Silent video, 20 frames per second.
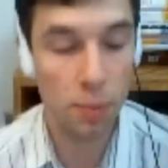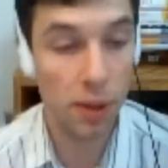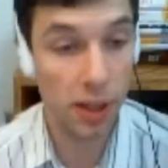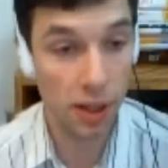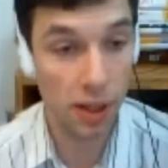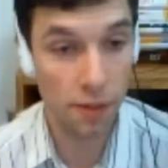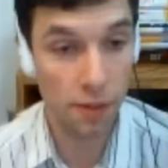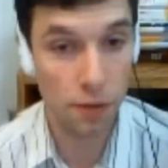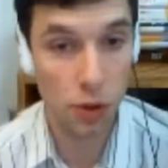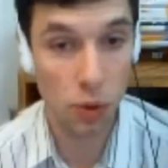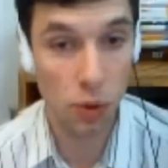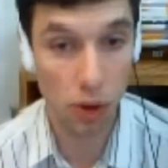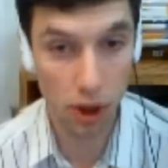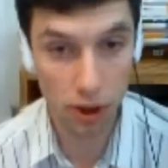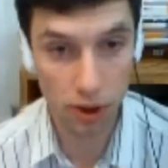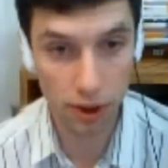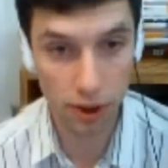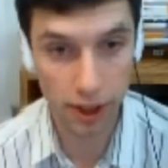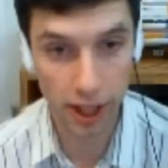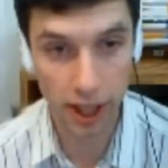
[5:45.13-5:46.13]
But if you
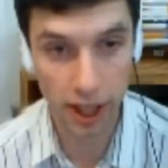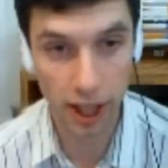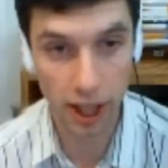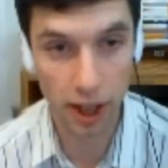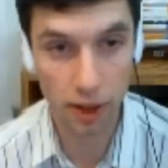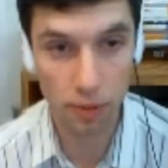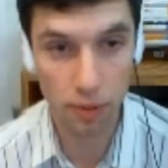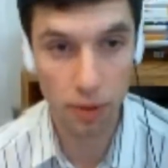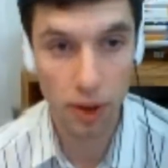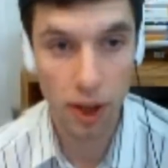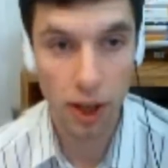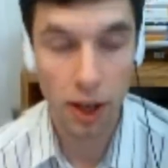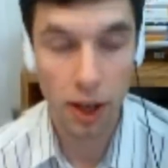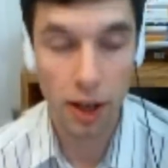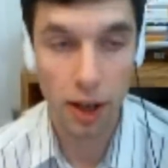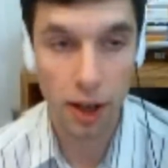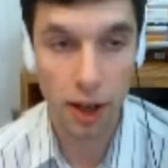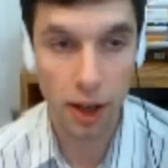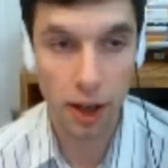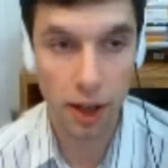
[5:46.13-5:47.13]
are looking at
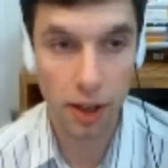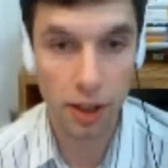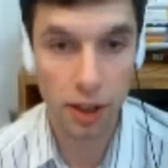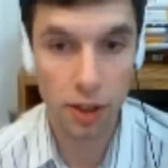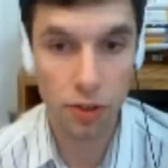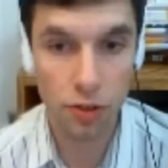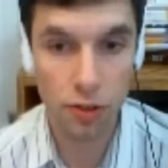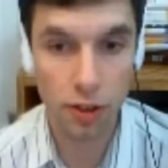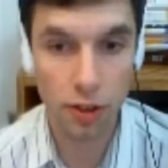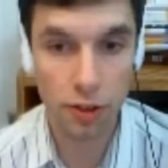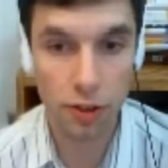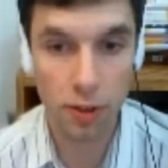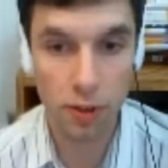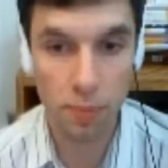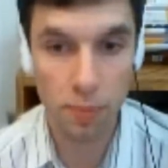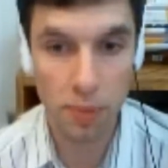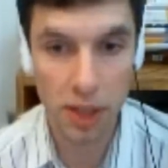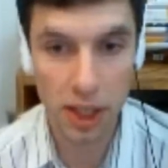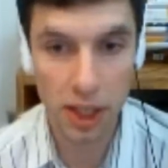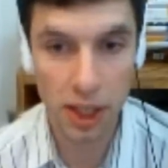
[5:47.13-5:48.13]

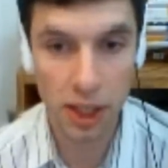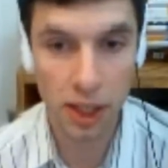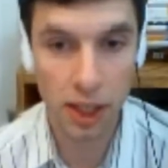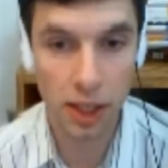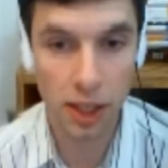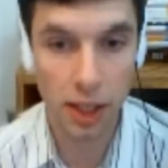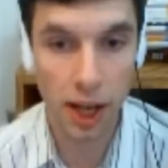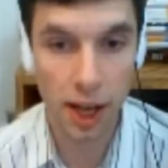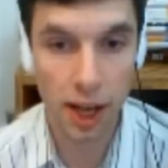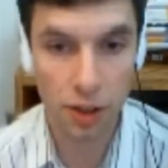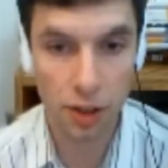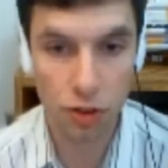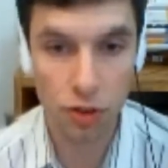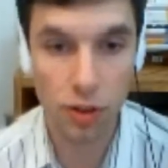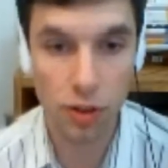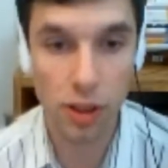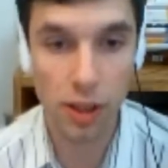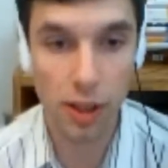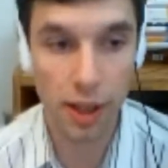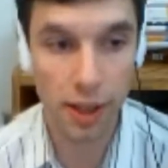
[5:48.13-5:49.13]
constructing meaning and
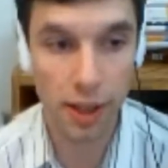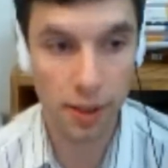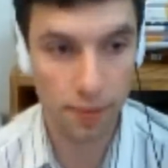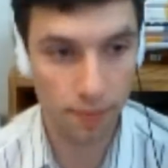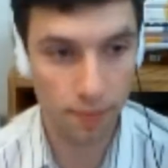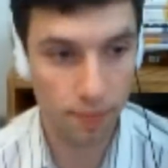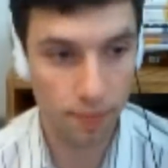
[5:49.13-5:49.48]
actually, like,